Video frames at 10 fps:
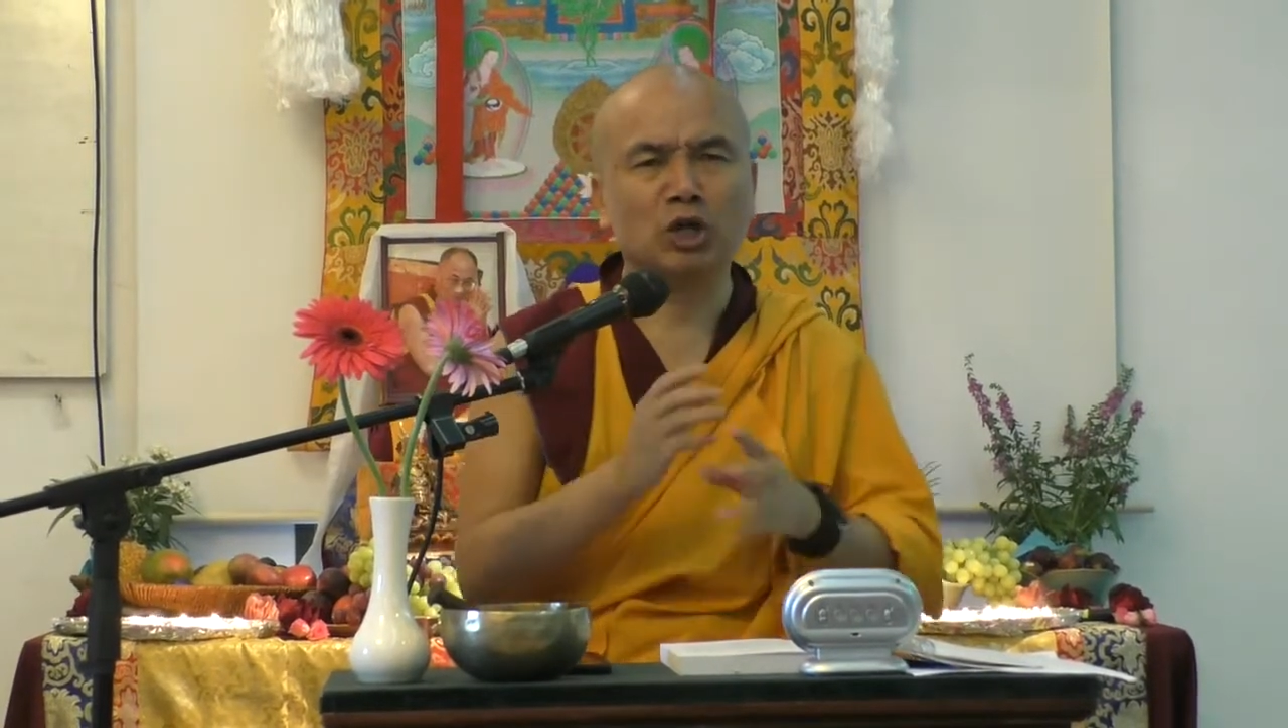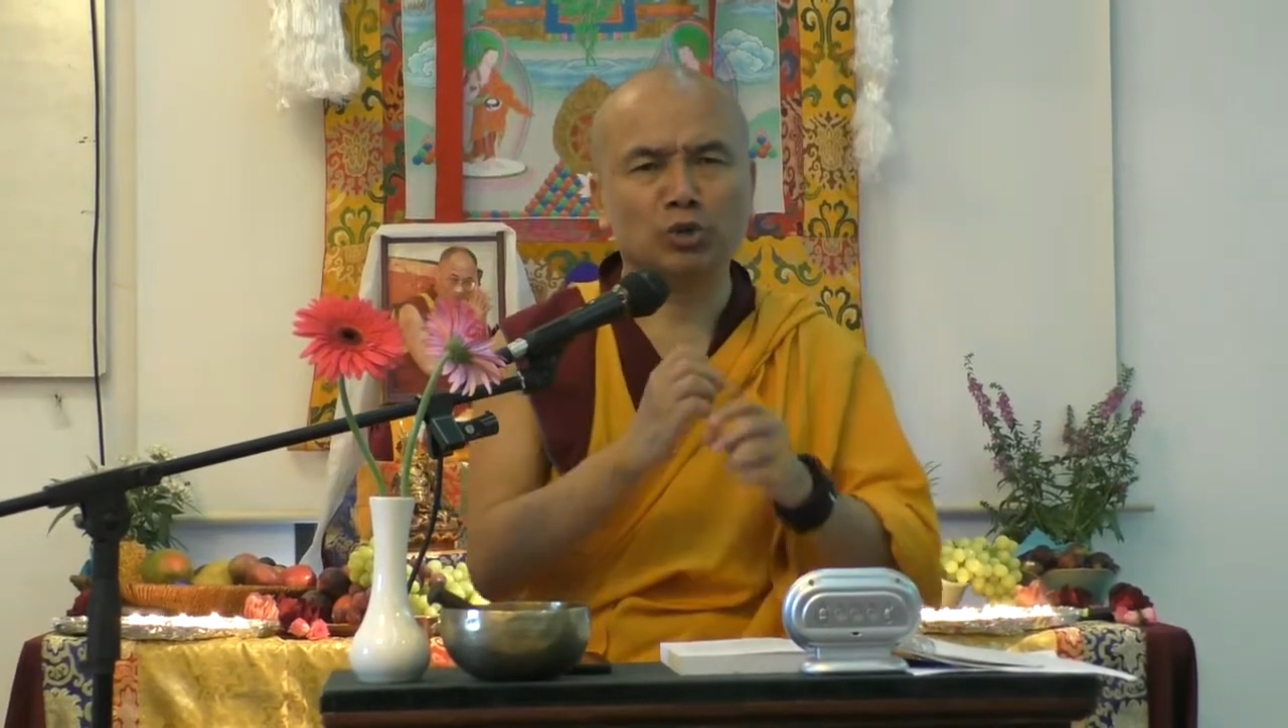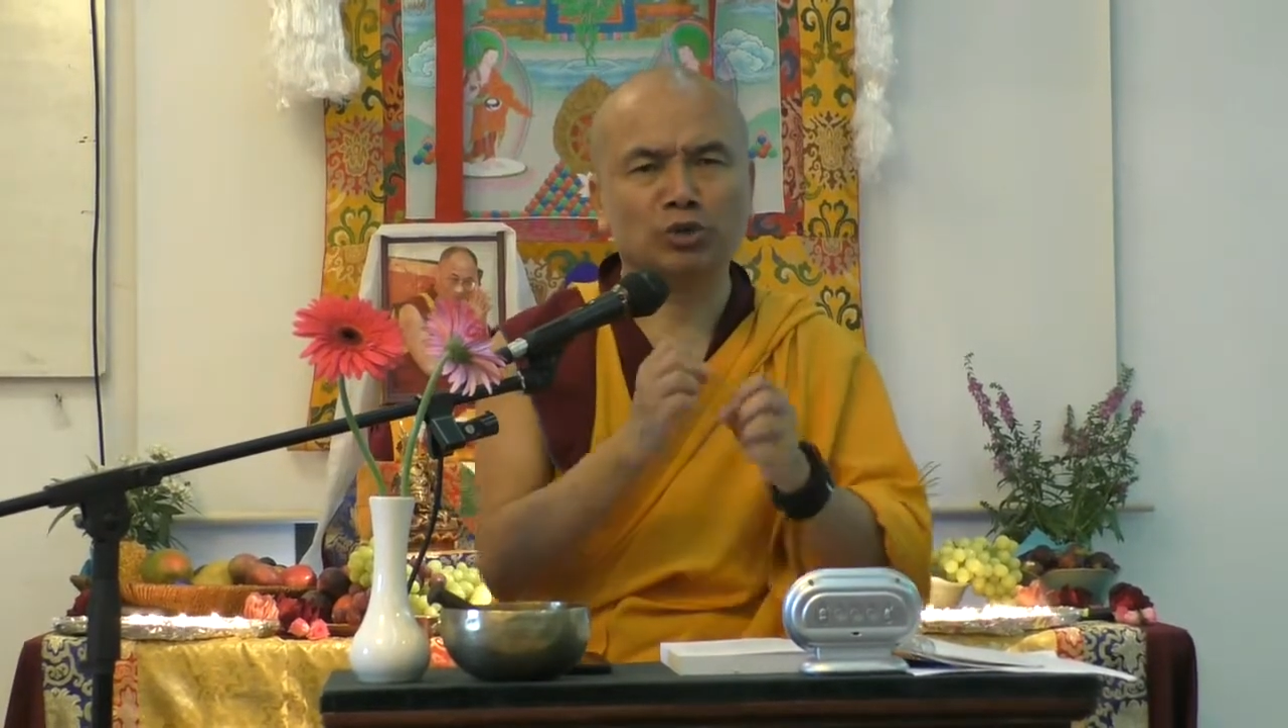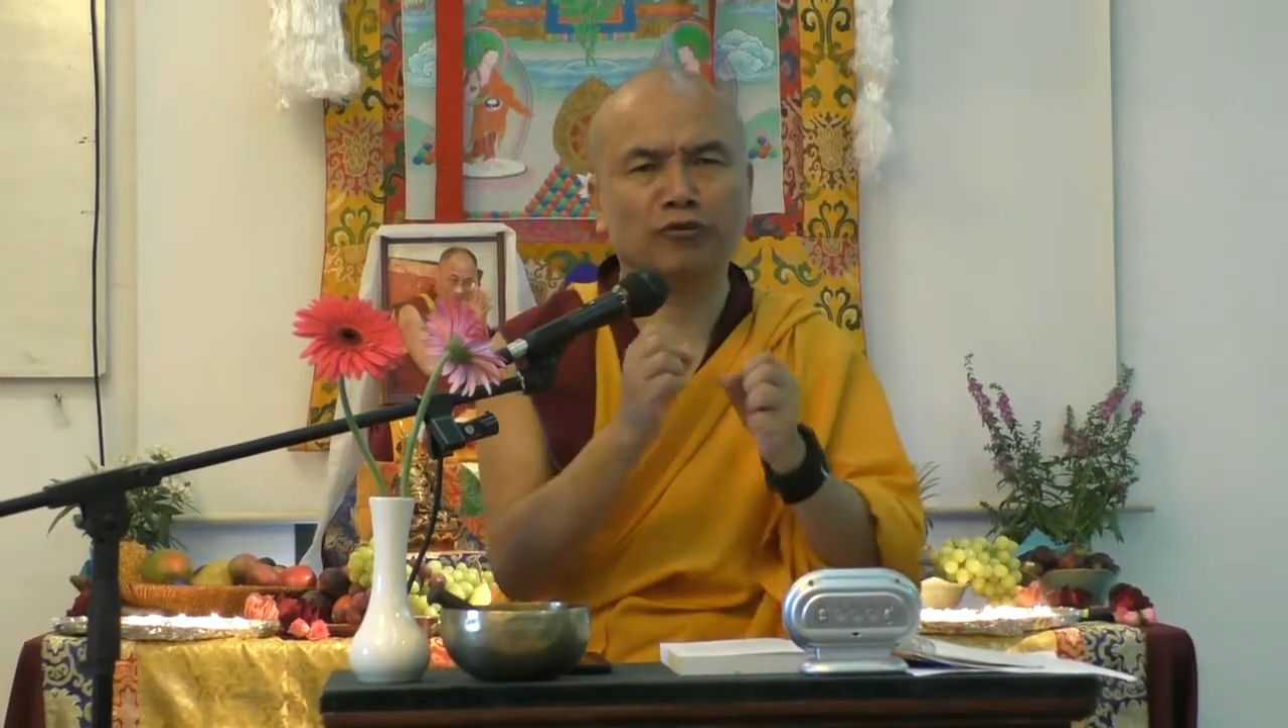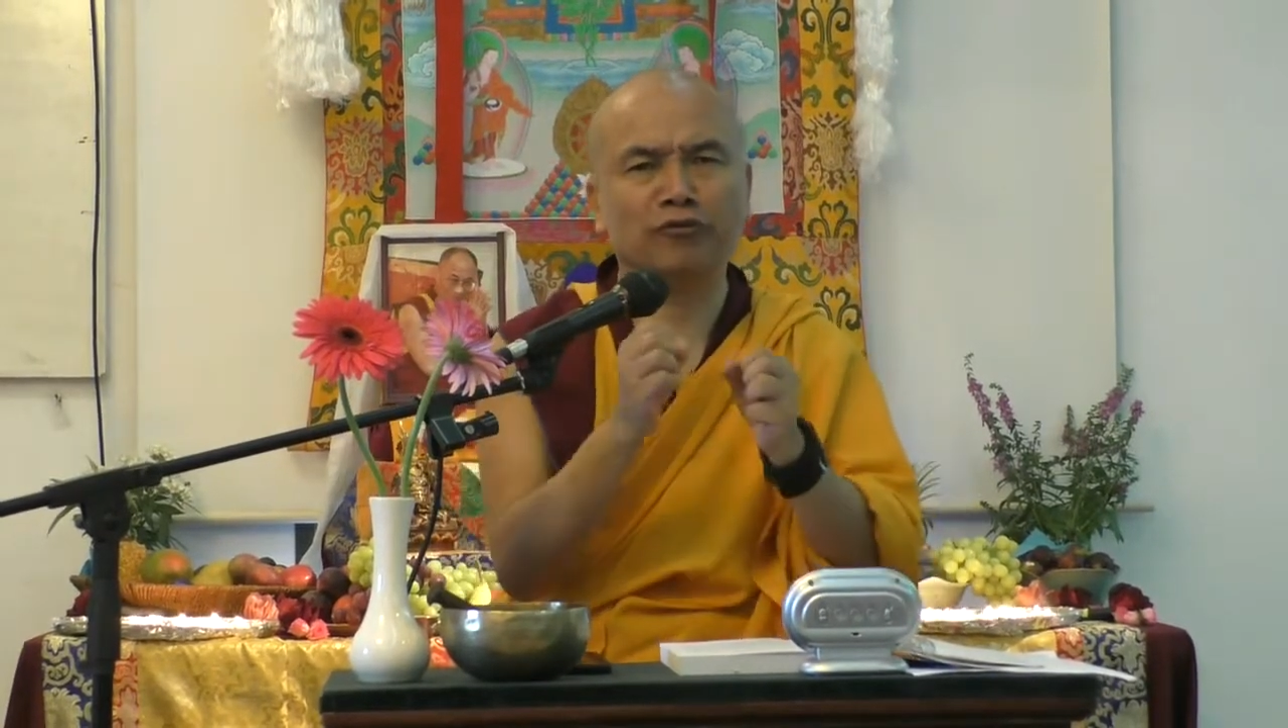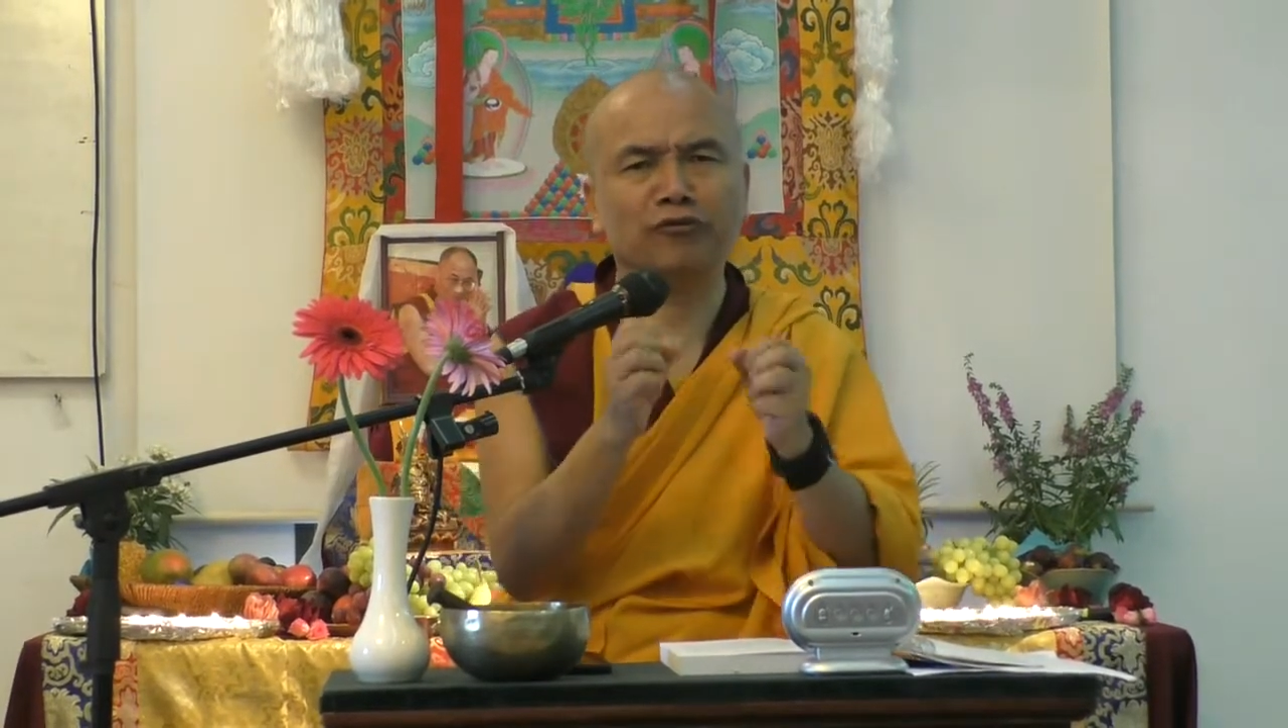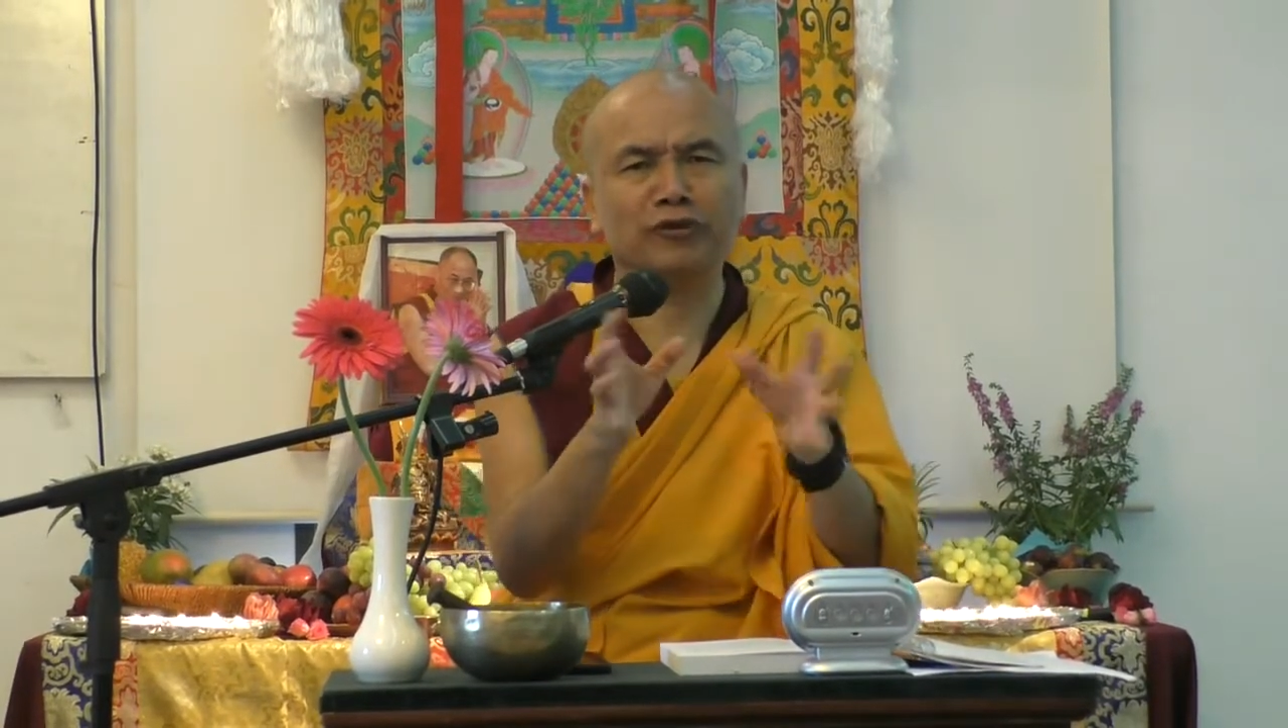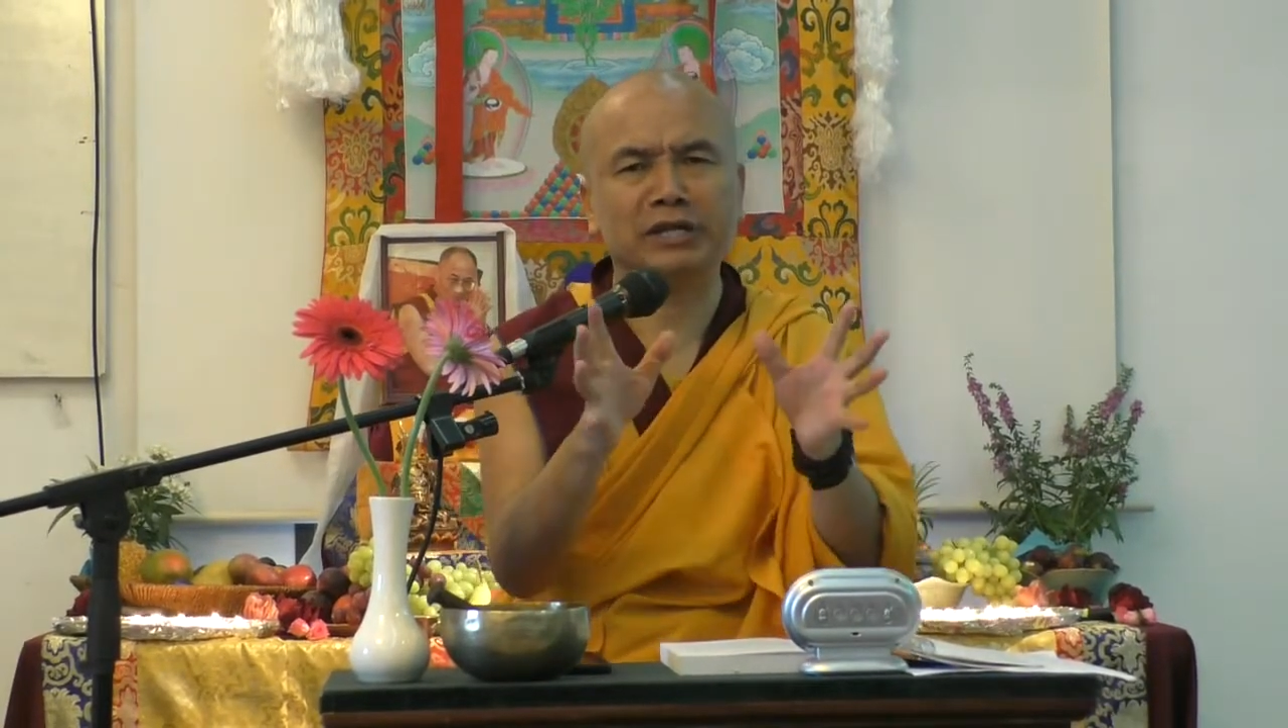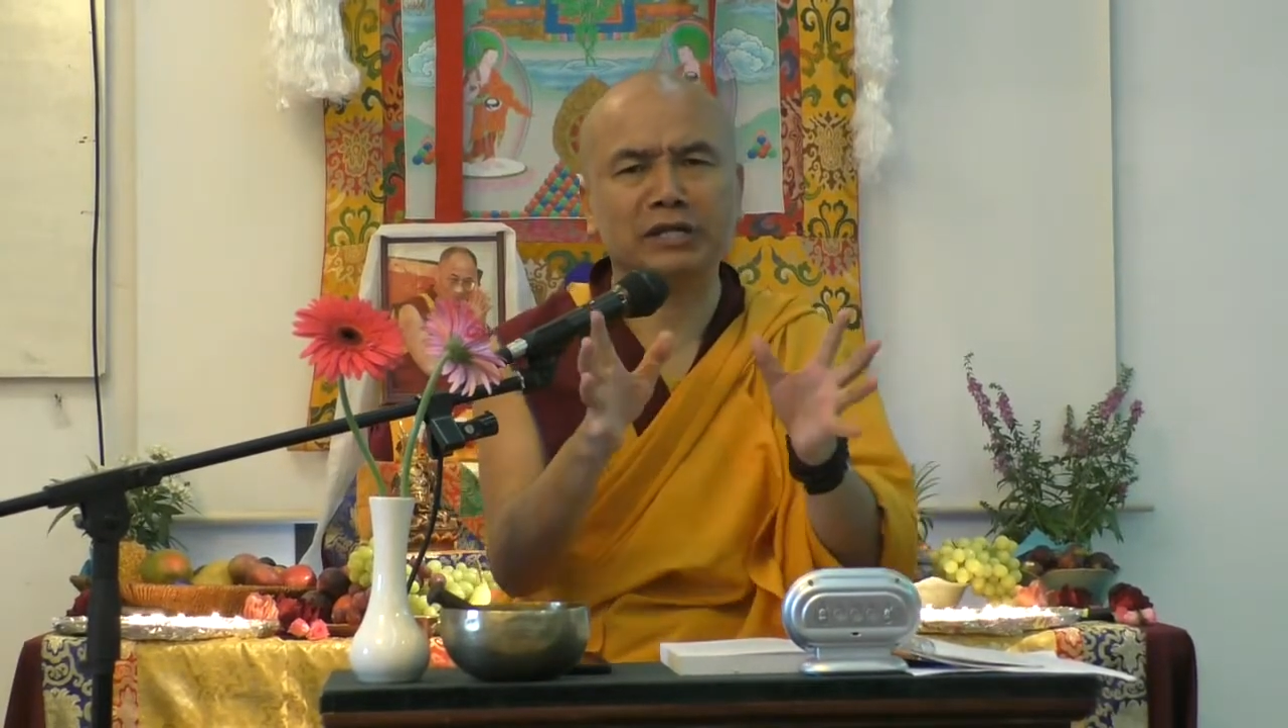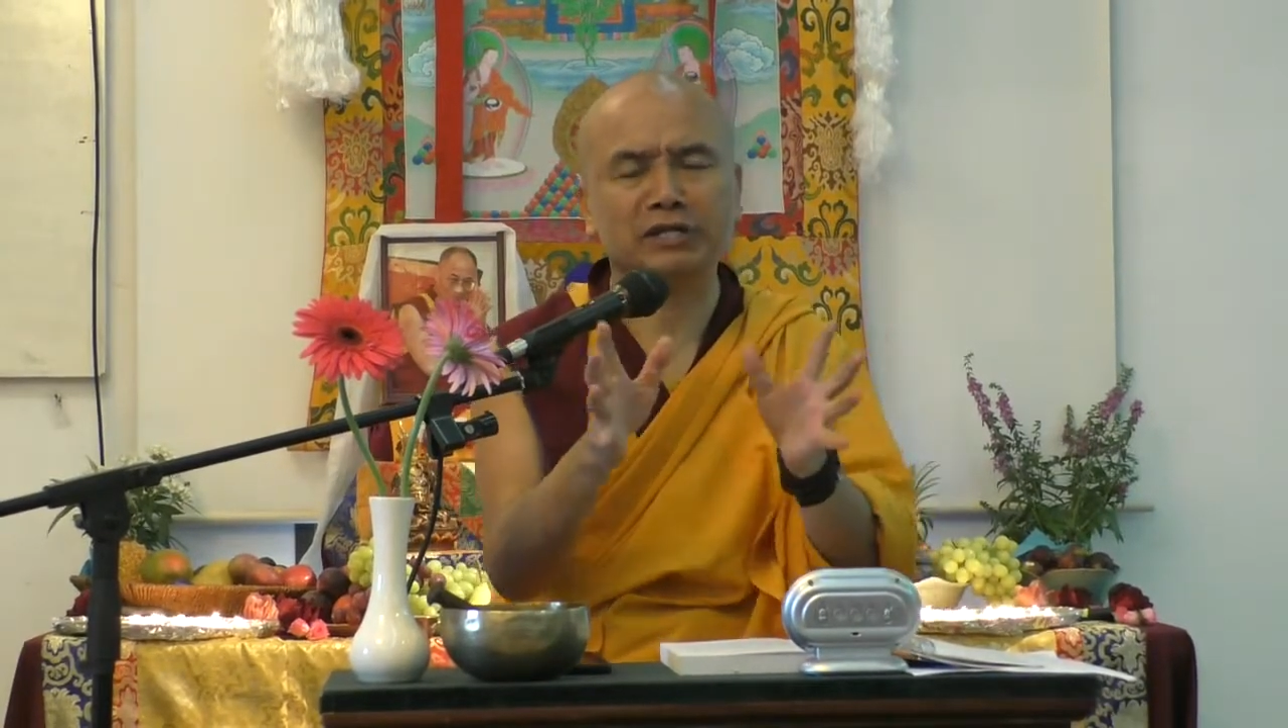you're
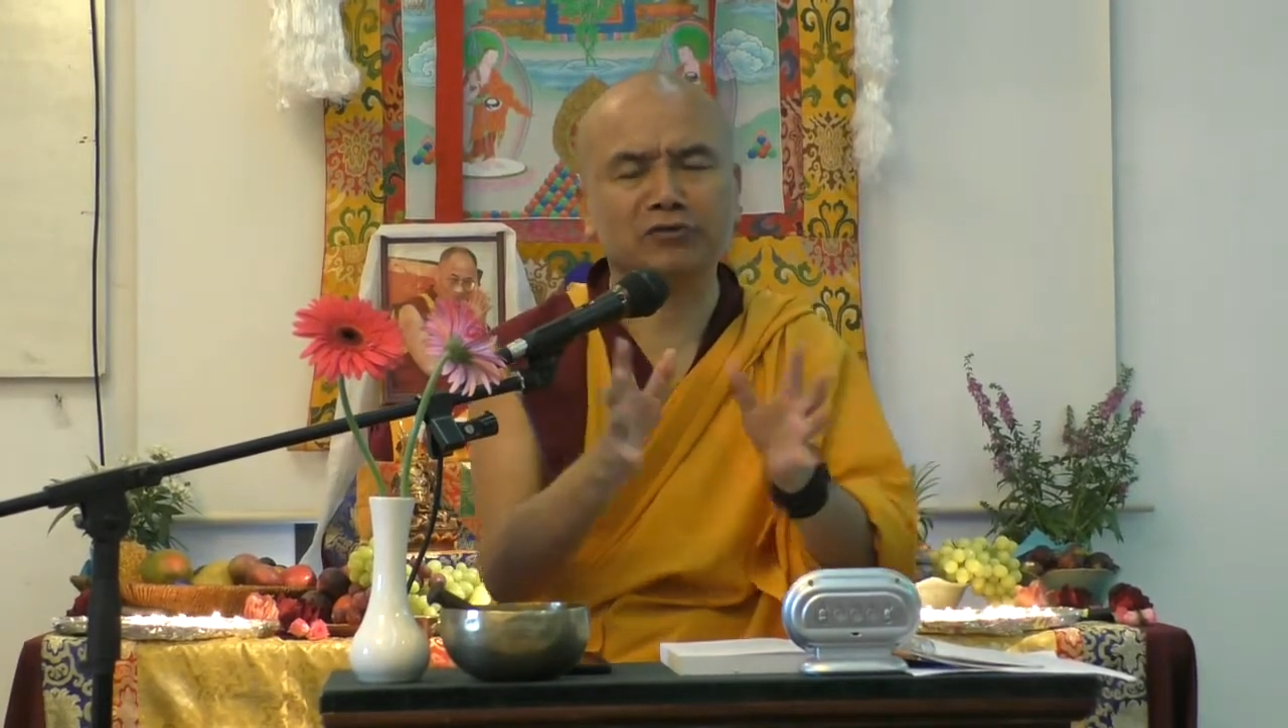freed